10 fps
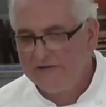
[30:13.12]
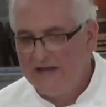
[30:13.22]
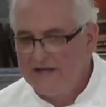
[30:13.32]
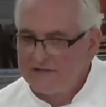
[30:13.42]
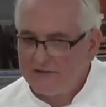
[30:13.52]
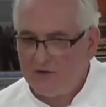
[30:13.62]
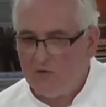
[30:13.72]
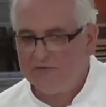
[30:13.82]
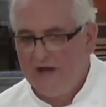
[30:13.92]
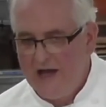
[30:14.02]
It takes a
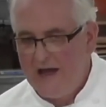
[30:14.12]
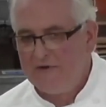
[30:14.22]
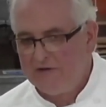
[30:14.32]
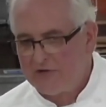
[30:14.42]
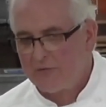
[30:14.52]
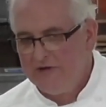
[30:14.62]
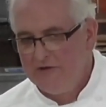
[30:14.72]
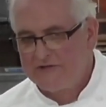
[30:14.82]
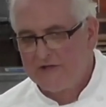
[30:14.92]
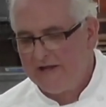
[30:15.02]
little time to
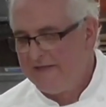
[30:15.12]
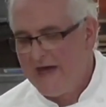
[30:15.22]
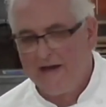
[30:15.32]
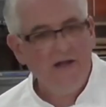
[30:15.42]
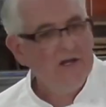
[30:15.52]
reduce it like that.